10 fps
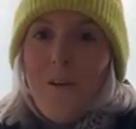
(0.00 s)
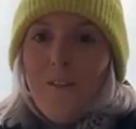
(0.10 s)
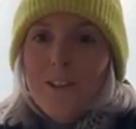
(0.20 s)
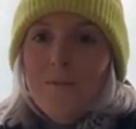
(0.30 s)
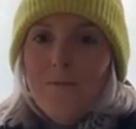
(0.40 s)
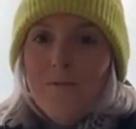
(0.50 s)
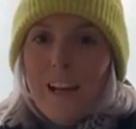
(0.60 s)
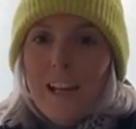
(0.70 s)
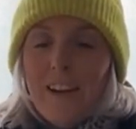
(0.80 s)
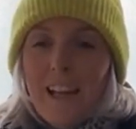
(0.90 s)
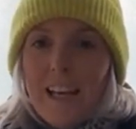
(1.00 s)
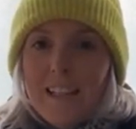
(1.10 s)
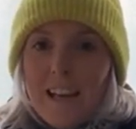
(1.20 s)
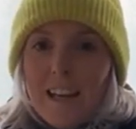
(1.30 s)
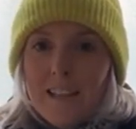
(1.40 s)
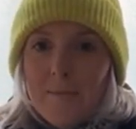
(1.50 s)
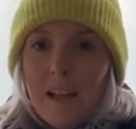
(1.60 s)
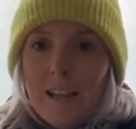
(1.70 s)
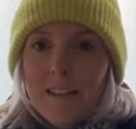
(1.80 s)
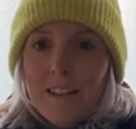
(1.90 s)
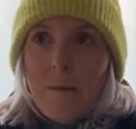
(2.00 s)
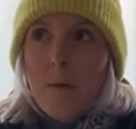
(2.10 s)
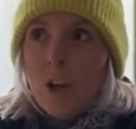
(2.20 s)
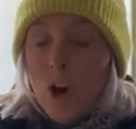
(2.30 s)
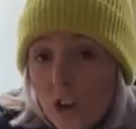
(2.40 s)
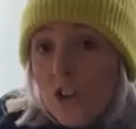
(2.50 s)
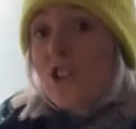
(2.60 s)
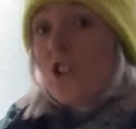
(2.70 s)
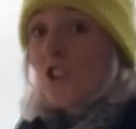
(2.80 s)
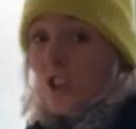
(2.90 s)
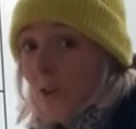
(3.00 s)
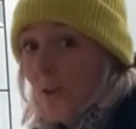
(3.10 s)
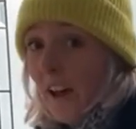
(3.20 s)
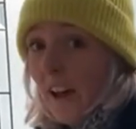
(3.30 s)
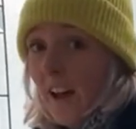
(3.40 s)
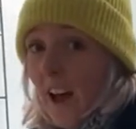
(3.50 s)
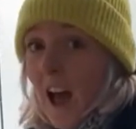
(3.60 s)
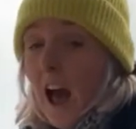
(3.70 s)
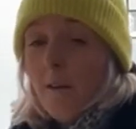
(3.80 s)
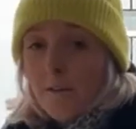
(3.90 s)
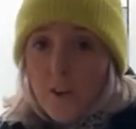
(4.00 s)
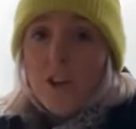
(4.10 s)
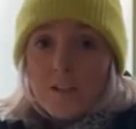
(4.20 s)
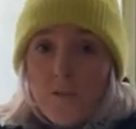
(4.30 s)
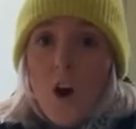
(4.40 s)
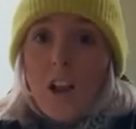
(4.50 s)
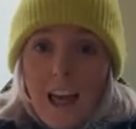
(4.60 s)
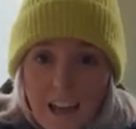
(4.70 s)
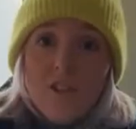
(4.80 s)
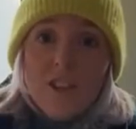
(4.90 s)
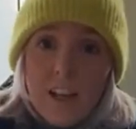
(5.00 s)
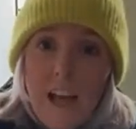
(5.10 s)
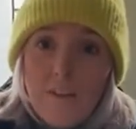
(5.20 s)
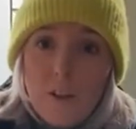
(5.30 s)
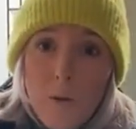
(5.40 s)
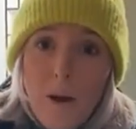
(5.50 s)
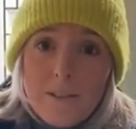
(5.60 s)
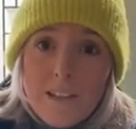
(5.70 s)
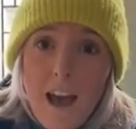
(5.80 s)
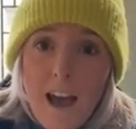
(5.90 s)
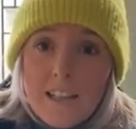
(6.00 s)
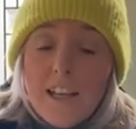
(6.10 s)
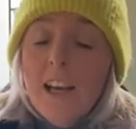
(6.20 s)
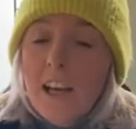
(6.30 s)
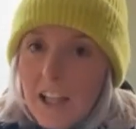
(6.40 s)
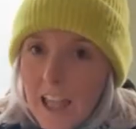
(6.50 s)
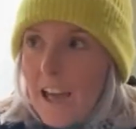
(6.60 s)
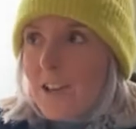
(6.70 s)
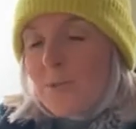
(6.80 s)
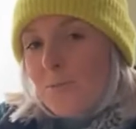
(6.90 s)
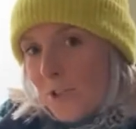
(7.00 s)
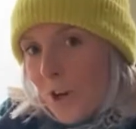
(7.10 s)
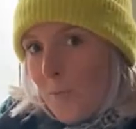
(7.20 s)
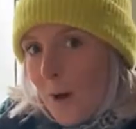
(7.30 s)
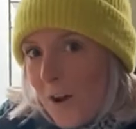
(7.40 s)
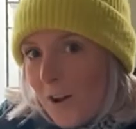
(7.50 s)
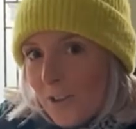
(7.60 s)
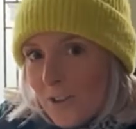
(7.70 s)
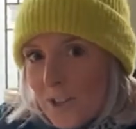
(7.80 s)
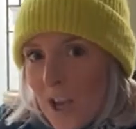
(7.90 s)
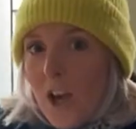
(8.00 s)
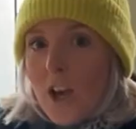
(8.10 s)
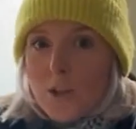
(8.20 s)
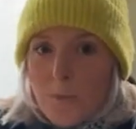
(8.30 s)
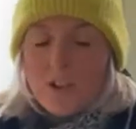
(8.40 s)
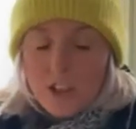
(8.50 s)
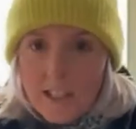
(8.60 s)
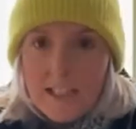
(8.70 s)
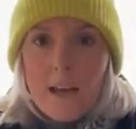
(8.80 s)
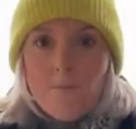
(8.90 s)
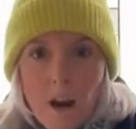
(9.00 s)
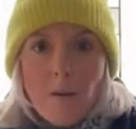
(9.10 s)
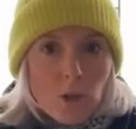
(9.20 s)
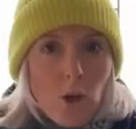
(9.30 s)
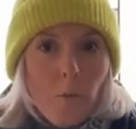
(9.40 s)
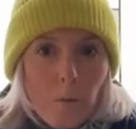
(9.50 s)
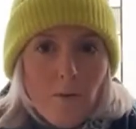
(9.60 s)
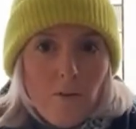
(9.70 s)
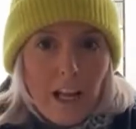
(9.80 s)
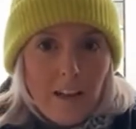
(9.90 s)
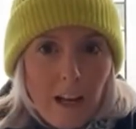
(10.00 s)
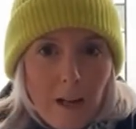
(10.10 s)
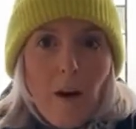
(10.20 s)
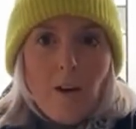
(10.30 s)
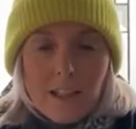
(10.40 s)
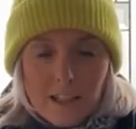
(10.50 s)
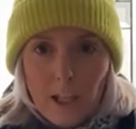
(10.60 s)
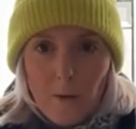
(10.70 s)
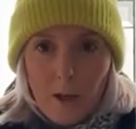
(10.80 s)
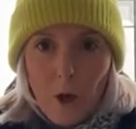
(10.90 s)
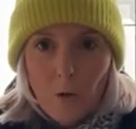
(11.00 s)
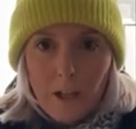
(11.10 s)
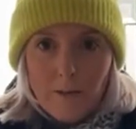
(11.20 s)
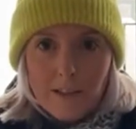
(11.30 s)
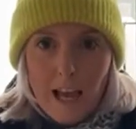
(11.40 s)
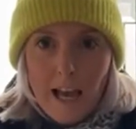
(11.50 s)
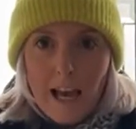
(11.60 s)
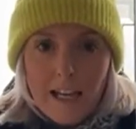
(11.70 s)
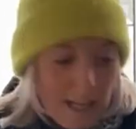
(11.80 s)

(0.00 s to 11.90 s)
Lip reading: something really, really exciting planned today, but in order to do that, I'm first of all actually going to have to go outside and collect some snowballs. So as you can see, I'm wrapped up really, really well because it's a little bit cold outside.